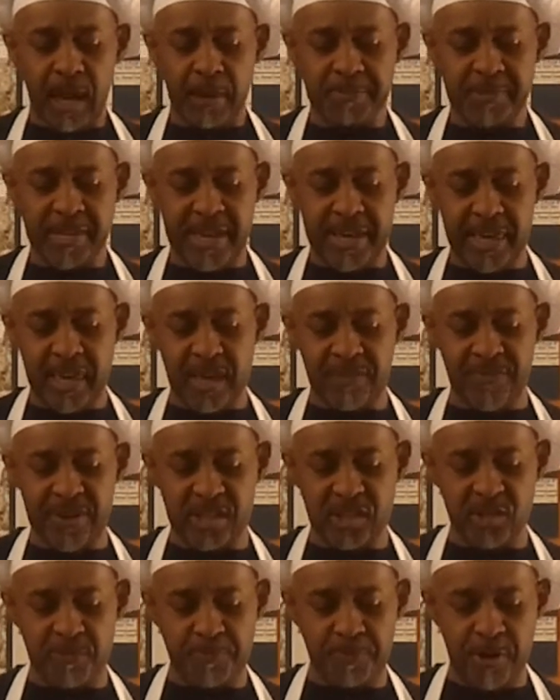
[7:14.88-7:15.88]
I'm taking
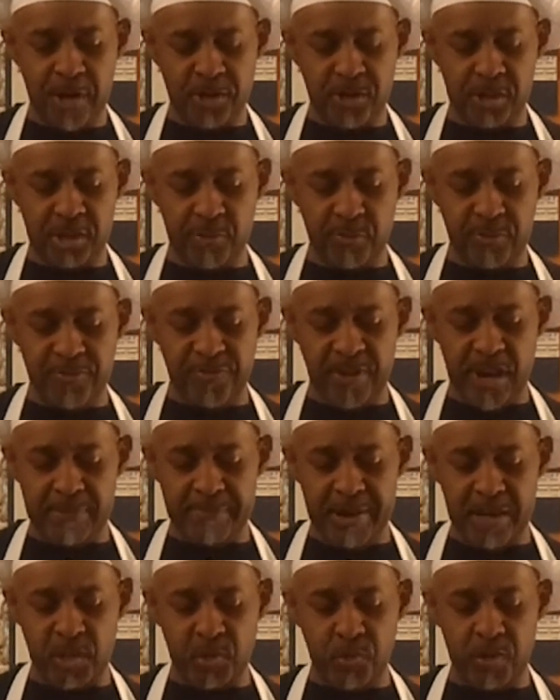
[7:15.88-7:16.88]
advantage of pressure to
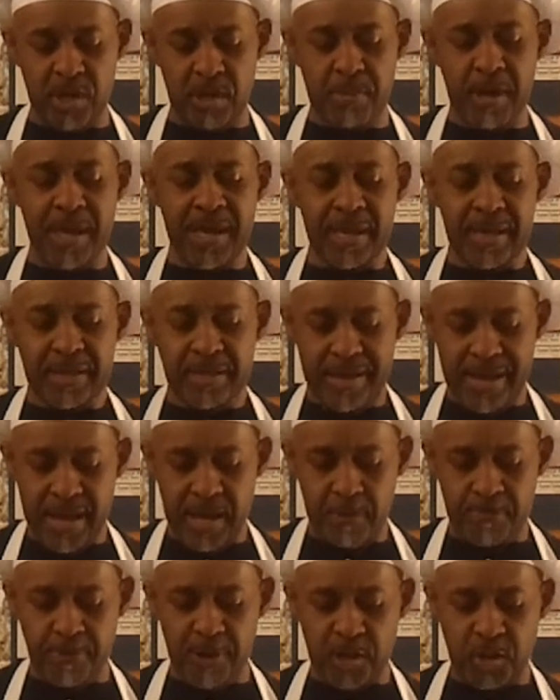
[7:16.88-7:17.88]
refine my dream
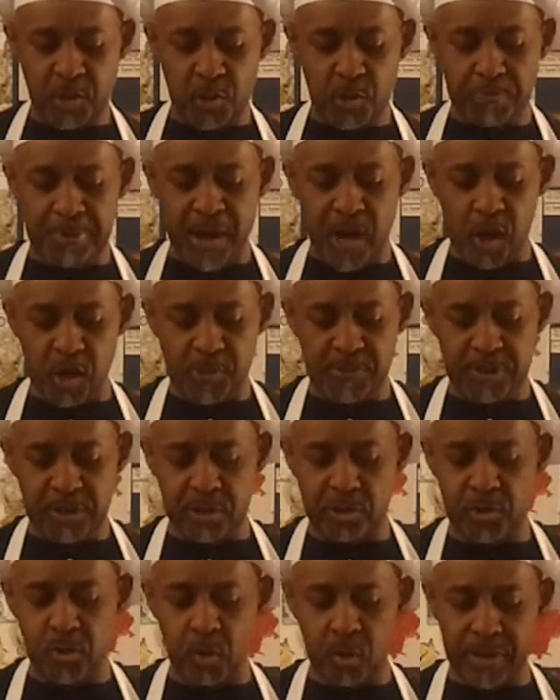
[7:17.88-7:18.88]
now. Pressure empowers me
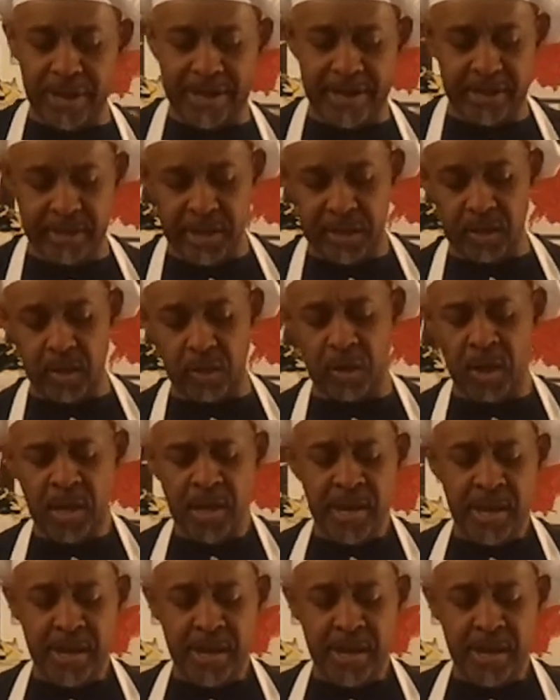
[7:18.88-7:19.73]
to soar like an eagle.